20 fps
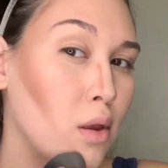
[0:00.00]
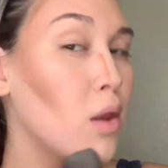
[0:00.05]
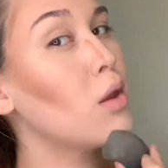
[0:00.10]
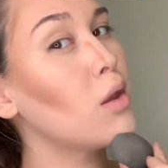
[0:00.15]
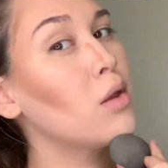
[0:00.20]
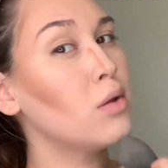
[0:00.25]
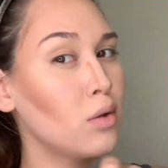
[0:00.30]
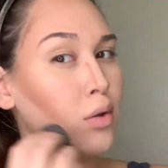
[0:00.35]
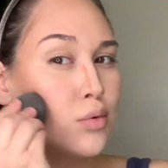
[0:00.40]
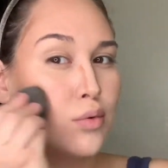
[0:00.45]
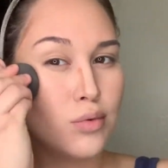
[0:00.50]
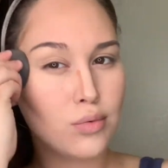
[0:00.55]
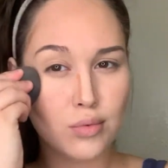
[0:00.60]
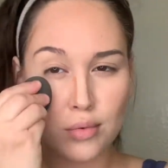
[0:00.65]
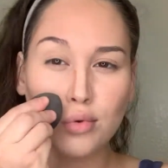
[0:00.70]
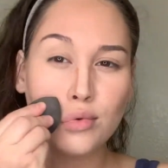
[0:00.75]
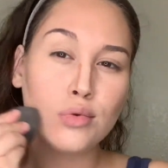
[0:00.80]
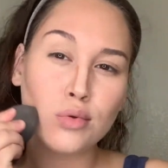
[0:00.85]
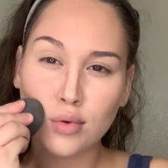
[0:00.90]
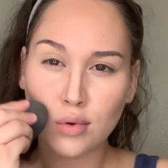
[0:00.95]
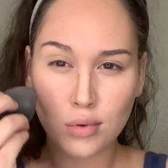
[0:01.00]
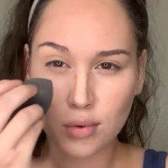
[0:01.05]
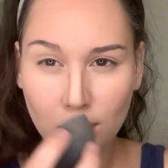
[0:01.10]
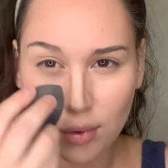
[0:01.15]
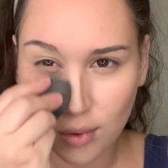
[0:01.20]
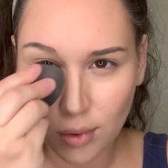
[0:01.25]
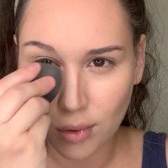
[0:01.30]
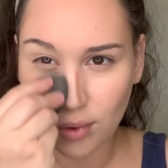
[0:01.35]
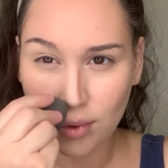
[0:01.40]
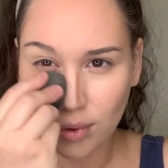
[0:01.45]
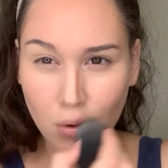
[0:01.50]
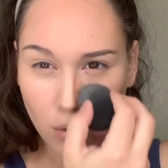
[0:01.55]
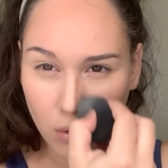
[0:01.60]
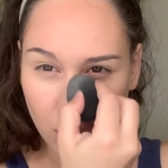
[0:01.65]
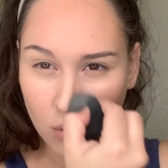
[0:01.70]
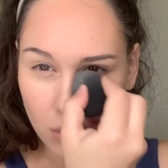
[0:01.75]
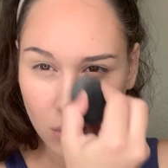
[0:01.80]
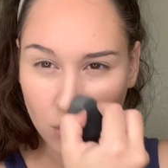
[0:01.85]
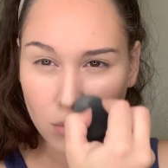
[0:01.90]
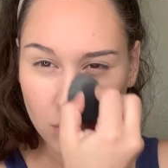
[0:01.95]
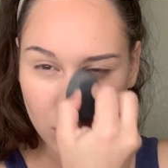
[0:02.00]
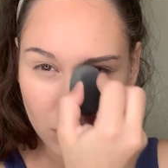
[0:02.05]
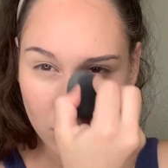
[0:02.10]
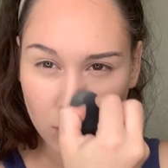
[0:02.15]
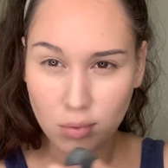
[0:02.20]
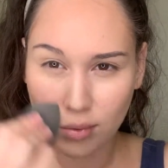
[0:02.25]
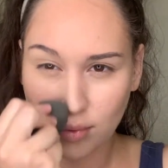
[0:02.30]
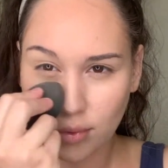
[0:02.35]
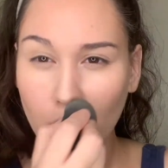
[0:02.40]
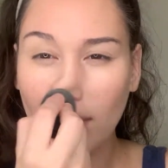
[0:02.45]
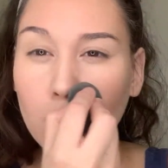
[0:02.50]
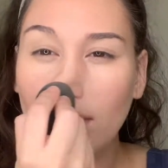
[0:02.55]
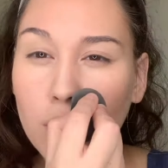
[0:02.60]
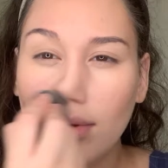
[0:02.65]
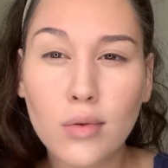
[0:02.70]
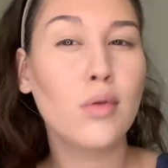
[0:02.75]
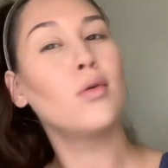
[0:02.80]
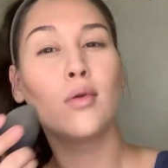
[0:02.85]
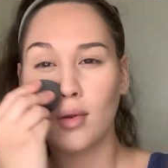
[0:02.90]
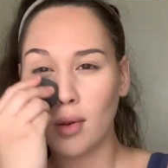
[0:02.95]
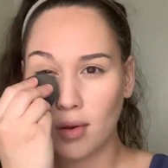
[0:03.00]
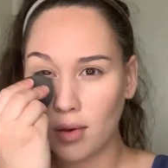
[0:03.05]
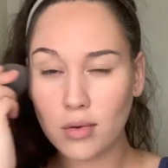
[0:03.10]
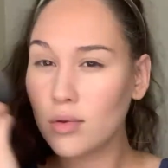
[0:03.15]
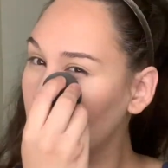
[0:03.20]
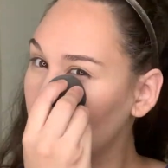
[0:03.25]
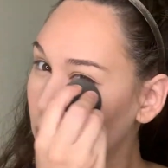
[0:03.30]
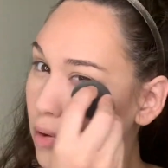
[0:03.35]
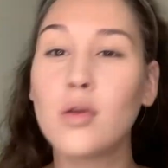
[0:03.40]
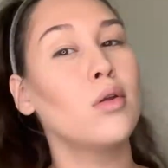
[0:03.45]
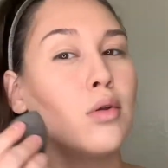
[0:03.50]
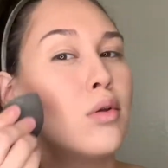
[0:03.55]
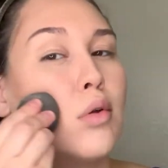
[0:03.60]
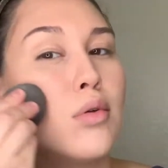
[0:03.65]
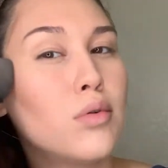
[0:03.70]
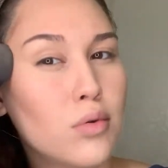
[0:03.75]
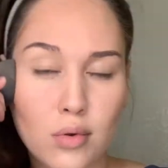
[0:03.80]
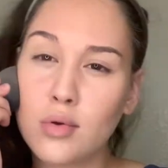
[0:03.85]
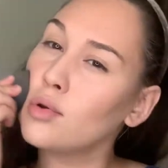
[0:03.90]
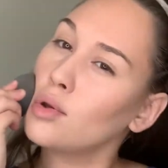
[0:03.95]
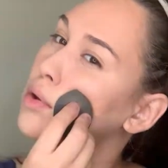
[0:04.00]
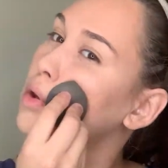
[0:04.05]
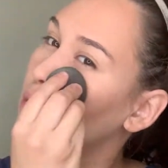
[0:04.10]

the shade, which I'll make sure I'm mentioning, it will be in the